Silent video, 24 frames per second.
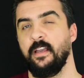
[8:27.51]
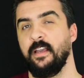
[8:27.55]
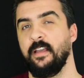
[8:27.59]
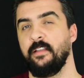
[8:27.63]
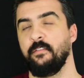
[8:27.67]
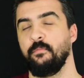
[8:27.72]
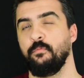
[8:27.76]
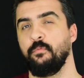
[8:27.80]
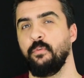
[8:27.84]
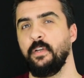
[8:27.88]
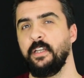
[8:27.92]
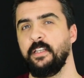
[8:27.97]

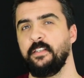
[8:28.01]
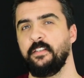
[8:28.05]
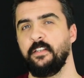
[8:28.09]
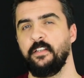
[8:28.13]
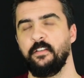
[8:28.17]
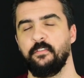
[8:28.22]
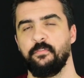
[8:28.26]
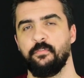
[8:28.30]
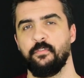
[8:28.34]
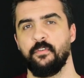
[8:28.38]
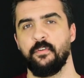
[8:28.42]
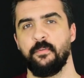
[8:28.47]
and
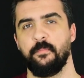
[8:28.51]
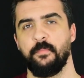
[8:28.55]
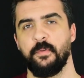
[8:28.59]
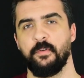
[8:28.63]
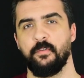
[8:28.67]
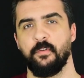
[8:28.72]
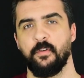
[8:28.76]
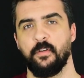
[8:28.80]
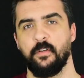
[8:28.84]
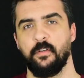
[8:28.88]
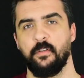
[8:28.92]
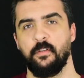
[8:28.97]
waiting for a
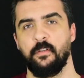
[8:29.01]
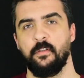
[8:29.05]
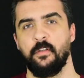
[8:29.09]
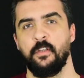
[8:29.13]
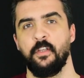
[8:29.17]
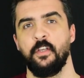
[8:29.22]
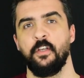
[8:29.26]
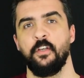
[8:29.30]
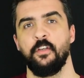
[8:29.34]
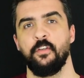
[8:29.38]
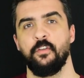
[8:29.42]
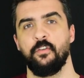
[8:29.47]

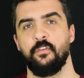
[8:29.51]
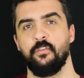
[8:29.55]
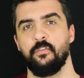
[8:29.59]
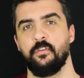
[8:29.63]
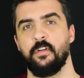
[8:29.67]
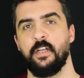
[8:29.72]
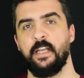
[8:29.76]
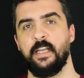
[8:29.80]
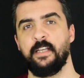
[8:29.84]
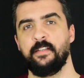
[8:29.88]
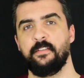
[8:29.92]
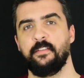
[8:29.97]
miracle,
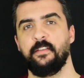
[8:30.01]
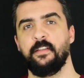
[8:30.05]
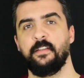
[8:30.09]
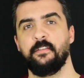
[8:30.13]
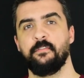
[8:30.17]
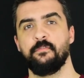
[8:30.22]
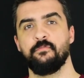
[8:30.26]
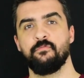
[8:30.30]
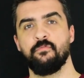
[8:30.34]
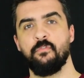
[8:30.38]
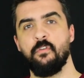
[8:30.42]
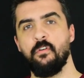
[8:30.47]
you're at the
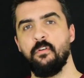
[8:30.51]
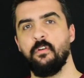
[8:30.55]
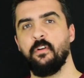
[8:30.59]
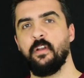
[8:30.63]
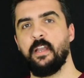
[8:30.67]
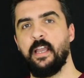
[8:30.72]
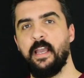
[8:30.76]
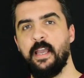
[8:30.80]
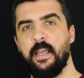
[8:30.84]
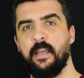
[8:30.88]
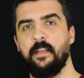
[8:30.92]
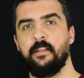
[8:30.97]

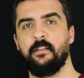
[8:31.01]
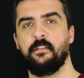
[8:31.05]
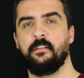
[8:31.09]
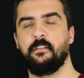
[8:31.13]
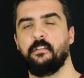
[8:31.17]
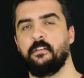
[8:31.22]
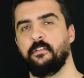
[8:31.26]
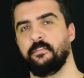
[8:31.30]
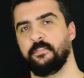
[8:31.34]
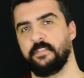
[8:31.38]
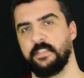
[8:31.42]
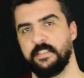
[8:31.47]
wrong end
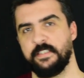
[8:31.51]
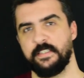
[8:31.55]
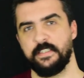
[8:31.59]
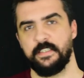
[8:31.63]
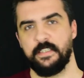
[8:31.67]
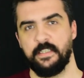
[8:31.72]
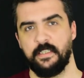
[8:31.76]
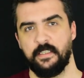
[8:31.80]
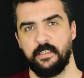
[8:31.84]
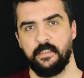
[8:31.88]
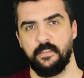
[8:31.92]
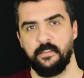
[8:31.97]
of the
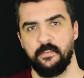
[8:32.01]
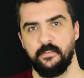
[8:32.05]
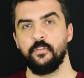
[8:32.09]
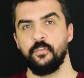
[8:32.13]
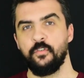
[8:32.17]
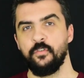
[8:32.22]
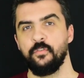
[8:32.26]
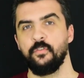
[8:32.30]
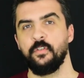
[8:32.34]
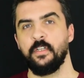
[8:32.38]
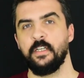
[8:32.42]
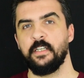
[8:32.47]
stick.
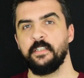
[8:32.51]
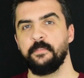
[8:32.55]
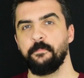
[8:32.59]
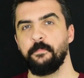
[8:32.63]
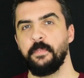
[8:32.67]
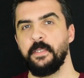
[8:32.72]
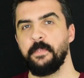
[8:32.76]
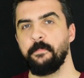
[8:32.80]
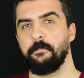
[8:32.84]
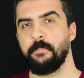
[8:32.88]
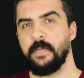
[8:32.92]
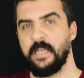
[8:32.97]
Do not
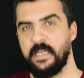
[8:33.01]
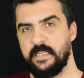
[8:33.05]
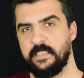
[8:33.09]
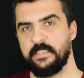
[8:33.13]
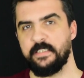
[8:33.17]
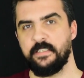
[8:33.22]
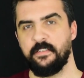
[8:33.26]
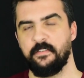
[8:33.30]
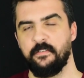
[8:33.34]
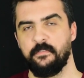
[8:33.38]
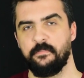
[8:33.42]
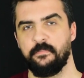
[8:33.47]
be
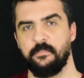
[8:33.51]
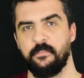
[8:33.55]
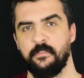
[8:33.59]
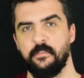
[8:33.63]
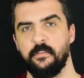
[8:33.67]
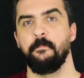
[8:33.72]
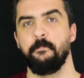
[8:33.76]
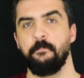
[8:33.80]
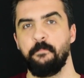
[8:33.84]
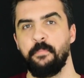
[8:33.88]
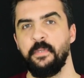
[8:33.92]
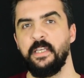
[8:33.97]
passive,
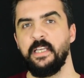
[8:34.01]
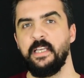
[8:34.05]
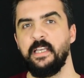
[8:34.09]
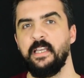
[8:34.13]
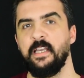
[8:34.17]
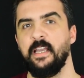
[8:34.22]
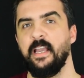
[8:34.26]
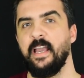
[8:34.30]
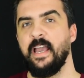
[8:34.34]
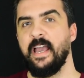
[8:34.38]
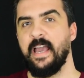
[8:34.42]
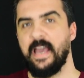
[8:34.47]

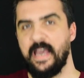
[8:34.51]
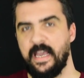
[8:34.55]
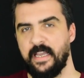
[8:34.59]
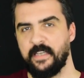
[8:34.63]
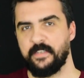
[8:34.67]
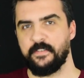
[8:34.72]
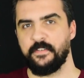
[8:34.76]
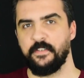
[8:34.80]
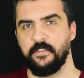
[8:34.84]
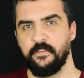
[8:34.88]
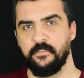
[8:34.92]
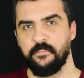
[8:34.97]
be
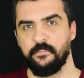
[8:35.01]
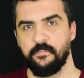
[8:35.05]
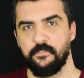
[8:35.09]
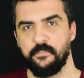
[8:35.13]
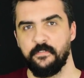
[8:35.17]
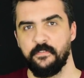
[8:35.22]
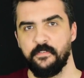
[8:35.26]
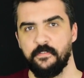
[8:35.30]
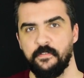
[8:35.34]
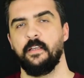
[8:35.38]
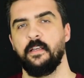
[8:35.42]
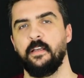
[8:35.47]

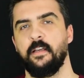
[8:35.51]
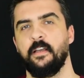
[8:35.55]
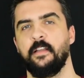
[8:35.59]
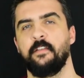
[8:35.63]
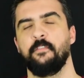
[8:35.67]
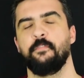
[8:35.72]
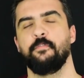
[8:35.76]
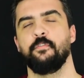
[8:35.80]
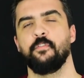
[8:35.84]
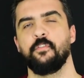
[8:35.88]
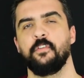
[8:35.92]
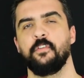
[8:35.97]
active.
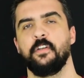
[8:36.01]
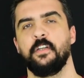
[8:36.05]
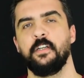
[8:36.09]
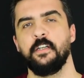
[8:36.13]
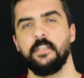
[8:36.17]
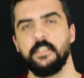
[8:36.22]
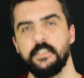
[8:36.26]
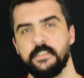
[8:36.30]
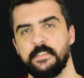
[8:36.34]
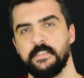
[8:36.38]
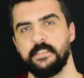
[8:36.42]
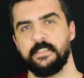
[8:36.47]
And for
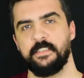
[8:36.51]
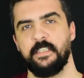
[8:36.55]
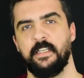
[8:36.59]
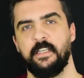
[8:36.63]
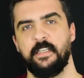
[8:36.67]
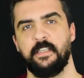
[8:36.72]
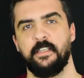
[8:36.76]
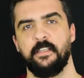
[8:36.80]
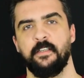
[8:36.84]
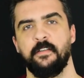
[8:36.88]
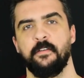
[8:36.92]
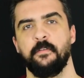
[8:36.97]
God's
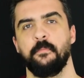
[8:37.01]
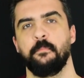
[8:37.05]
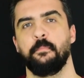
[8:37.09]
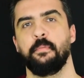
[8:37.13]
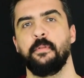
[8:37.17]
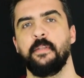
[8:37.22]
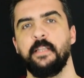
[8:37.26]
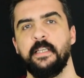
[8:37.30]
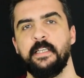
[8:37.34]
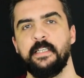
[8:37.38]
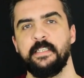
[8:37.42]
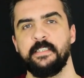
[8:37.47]
sake,
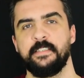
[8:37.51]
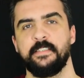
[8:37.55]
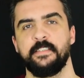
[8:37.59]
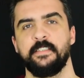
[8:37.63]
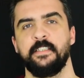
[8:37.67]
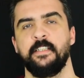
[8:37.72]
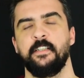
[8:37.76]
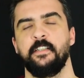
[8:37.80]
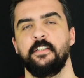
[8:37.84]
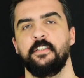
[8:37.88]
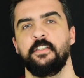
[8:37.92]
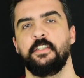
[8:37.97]

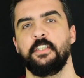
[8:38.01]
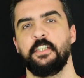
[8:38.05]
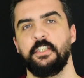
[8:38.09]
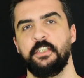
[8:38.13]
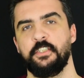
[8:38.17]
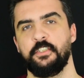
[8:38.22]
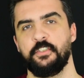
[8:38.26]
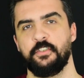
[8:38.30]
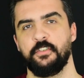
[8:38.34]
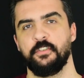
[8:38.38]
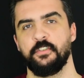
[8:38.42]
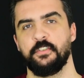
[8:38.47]
please
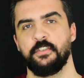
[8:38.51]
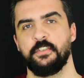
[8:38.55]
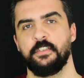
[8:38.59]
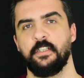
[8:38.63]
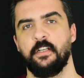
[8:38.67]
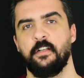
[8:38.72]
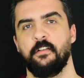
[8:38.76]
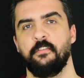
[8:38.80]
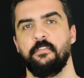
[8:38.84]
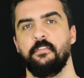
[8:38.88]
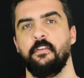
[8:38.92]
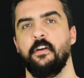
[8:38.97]
teach
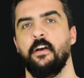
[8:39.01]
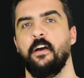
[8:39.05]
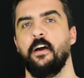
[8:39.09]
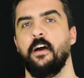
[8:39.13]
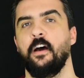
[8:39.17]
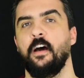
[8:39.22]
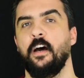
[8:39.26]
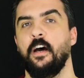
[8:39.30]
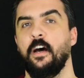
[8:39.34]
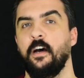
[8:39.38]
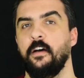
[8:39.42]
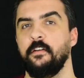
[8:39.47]
yourself
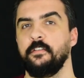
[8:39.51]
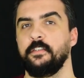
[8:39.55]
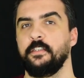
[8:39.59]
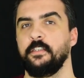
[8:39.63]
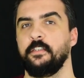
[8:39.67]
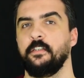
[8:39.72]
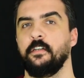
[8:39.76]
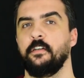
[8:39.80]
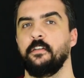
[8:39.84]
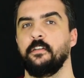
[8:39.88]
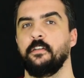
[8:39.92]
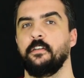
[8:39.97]
how to
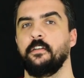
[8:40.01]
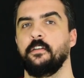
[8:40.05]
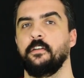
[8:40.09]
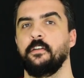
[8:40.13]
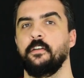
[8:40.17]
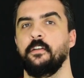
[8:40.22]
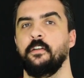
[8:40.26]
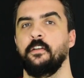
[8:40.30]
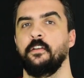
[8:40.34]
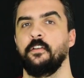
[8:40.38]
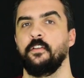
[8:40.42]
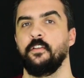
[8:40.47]

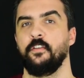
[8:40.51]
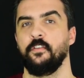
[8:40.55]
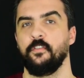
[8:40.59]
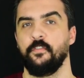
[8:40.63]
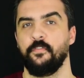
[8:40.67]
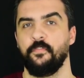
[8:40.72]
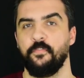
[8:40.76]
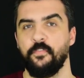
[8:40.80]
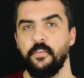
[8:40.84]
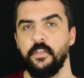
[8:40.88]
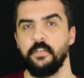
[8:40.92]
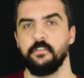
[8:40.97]
conquer your
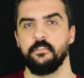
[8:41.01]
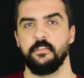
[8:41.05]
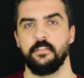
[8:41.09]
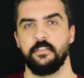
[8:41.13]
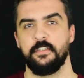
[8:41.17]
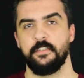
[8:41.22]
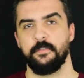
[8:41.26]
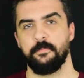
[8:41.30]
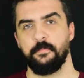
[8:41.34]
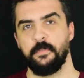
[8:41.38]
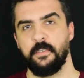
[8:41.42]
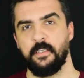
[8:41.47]
fear of
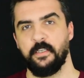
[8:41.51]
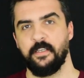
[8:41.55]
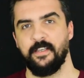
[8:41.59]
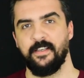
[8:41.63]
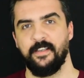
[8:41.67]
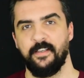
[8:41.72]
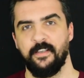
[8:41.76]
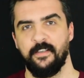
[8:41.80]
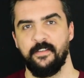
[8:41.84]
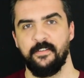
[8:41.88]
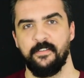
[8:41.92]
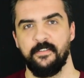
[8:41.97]

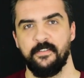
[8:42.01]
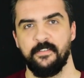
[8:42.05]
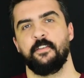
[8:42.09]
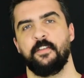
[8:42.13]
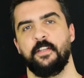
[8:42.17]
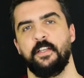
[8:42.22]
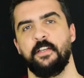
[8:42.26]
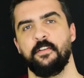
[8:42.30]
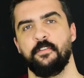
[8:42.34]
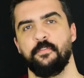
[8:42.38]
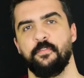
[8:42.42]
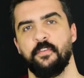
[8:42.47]
speaking.
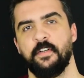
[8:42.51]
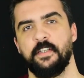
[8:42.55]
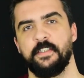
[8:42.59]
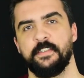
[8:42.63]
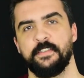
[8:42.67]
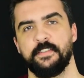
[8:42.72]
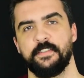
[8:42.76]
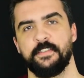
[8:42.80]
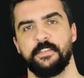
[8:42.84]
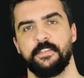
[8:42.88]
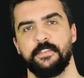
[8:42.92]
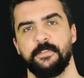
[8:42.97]
Dear
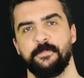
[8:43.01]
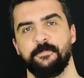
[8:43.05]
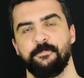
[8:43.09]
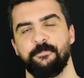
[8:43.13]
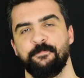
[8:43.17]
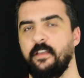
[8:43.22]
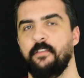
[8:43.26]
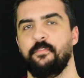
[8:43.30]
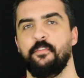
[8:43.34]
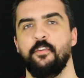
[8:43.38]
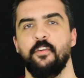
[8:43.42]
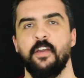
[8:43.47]
friends,
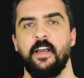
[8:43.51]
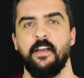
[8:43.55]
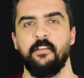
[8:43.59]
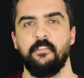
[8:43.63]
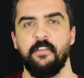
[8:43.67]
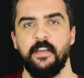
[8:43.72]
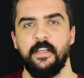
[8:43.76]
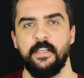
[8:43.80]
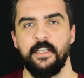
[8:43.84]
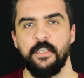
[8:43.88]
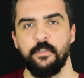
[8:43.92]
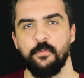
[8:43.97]
if you have
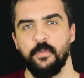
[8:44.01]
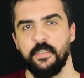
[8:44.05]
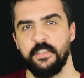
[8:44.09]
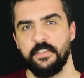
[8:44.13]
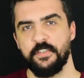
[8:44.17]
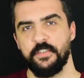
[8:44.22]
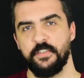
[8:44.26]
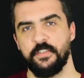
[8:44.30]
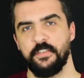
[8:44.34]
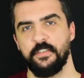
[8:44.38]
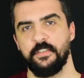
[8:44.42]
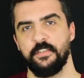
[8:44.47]
any
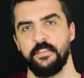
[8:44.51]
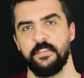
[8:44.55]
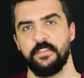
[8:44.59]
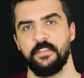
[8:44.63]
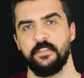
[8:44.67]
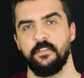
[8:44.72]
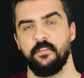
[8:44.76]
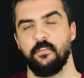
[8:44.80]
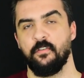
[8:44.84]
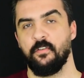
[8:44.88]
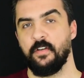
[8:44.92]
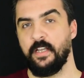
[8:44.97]

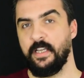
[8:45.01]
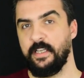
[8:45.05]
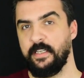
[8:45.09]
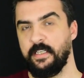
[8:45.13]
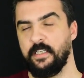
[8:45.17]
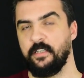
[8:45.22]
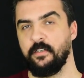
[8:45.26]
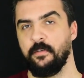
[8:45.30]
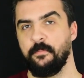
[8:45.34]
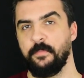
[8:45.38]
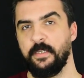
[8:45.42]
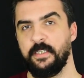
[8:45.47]
questions or any
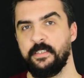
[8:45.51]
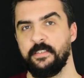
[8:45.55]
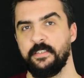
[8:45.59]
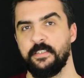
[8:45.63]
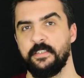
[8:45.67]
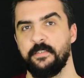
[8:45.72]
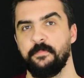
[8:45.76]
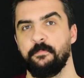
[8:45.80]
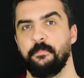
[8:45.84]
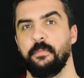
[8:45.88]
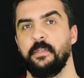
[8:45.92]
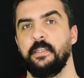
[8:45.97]

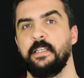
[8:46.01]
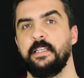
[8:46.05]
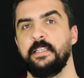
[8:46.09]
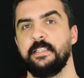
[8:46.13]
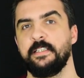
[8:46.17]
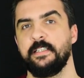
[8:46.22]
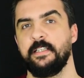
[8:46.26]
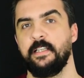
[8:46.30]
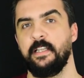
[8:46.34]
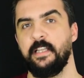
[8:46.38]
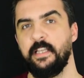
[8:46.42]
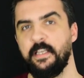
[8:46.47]
comments,
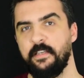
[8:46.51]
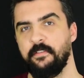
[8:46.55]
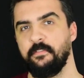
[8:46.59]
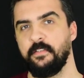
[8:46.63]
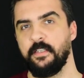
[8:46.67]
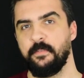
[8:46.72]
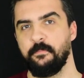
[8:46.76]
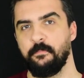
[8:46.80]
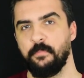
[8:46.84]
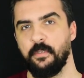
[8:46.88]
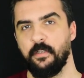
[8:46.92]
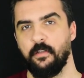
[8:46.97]
please leave
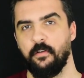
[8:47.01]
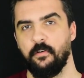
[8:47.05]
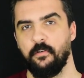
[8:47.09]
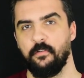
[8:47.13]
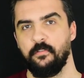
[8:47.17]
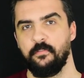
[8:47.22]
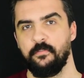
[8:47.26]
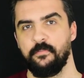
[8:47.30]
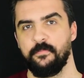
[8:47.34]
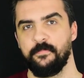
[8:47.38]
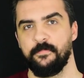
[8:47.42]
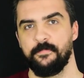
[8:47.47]
them
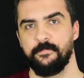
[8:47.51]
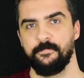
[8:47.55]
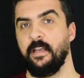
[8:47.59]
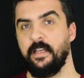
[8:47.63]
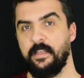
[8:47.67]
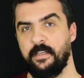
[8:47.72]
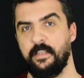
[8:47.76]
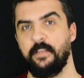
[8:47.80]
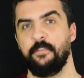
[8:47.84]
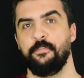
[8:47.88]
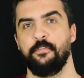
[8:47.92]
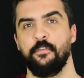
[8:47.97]
below.
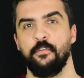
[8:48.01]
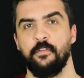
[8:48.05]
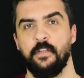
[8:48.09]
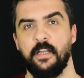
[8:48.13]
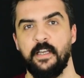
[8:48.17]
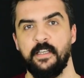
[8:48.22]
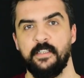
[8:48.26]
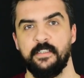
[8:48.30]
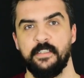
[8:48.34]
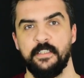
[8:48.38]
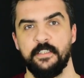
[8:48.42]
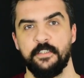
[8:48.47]
And if you
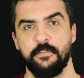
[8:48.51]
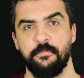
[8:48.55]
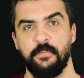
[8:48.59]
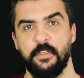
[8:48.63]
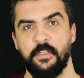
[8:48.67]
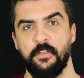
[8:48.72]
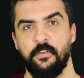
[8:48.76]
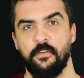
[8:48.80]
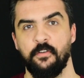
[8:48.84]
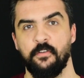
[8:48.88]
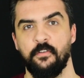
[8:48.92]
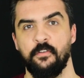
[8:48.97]
like this
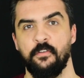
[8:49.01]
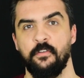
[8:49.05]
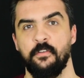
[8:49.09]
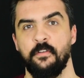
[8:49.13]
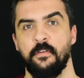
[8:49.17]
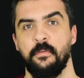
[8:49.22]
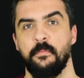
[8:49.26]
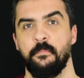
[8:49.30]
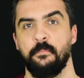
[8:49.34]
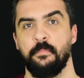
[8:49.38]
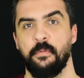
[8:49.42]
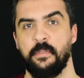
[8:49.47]

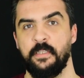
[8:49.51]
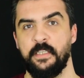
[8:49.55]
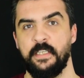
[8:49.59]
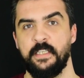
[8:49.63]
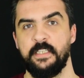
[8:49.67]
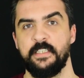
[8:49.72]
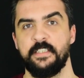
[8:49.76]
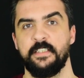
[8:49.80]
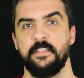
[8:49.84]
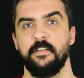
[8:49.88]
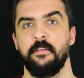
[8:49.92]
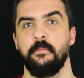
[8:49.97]
video,
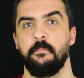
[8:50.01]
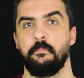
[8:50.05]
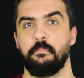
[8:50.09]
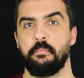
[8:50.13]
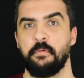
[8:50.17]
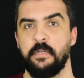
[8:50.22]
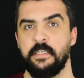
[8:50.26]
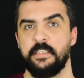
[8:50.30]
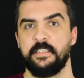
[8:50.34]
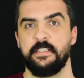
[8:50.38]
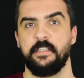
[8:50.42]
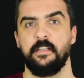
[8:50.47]
please
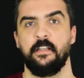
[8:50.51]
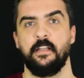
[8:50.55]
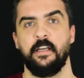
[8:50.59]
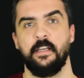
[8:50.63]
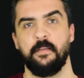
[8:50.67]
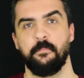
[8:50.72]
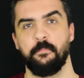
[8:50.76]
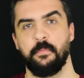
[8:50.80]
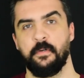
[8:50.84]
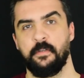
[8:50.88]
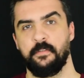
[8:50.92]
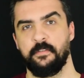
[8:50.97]
press the
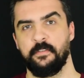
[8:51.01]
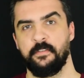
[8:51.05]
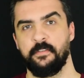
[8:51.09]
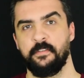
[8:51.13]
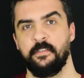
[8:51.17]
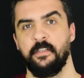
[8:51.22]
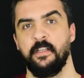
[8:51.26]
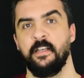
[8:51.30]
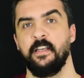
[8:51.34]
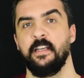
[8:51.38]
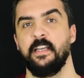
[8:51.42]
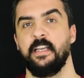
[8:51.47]
like
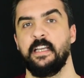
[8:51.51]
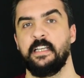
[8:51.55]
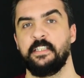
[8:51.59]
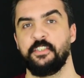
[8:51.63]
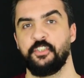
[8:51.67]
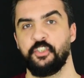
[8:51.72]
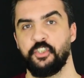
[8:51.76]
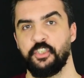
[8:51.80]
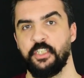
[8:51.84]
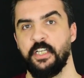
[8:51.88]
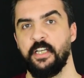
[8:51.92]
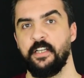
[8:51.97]
button and
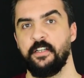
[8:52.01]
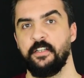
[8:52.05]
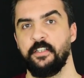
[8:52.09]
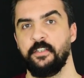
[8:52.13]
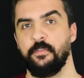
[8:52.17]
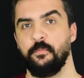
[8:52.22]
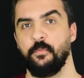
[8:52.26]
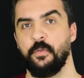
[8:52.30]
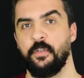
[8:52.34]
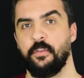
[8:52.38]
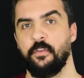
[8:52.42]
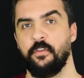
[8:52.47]
share
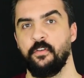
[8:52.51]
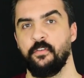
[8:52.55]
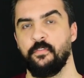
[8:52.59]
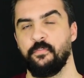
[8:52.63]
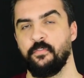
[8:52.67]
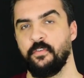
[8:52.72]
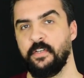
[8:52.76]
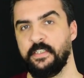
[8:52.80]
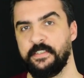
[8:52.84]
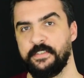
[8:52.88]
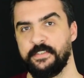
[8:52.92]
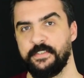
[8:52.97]
it with your
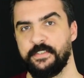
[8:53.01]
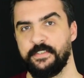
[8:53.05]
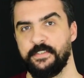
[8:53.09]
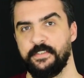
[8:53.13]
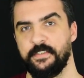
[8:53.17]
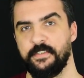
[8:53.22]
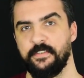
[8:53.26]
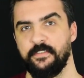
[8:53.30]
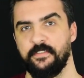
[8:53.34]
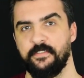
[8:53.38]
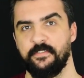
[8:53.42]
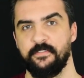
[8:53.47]

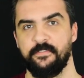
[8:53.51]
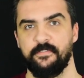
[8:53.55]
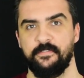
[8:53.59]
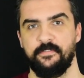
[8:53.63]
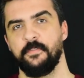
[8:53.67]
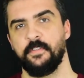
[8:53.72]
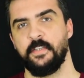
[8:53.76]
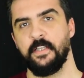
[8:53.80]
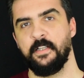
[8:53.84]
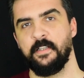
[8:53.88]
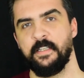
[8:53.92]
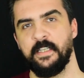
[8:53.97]
friends.
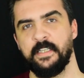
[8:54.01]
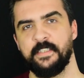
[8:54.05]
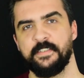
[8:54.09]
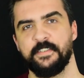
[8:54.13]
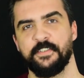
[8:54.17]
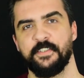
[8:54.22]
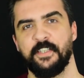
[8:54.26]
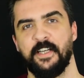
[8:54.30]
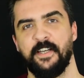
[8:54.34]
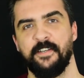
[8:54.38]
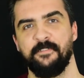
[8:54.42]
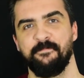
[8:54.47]
Till
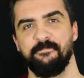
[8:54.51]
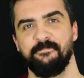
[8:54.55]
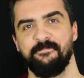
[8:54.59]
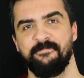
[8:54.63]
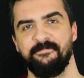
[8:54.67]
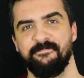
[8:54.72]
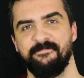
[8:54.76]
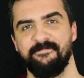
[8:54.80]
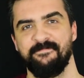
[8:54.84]
next time.